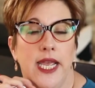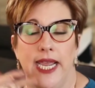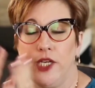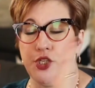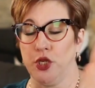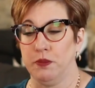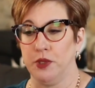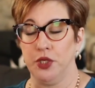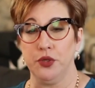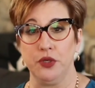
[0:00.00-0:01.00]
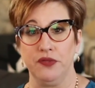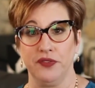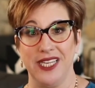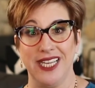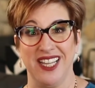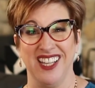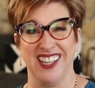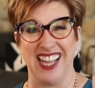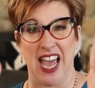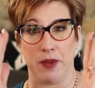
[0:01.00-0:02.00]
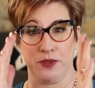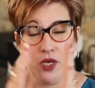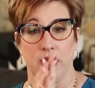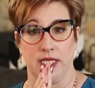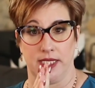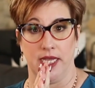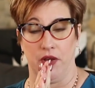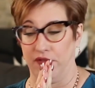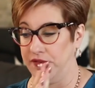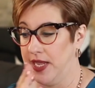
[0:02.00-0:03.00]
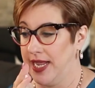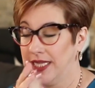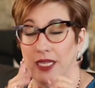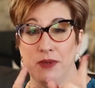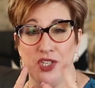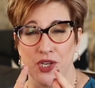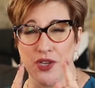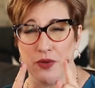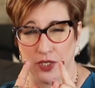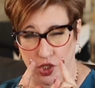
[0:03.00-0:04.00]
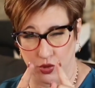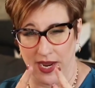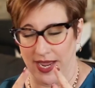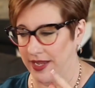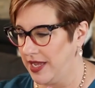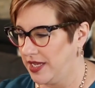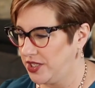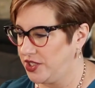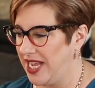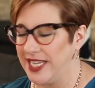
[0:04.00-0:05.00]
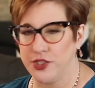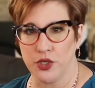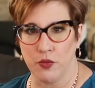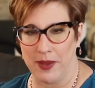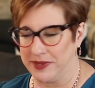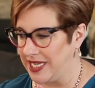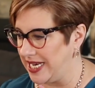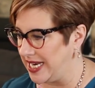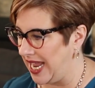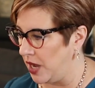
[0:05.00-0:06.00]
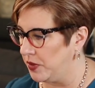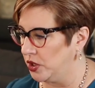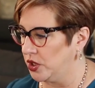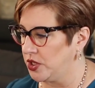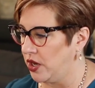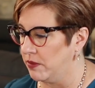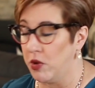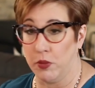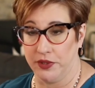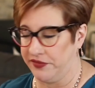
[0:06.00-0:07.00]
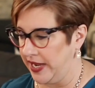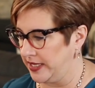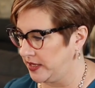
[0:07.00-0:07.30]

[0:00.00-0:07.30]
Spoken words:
looks great. It should beautifully collapse on itself. Let me show you a trick to test your website and how it looks on a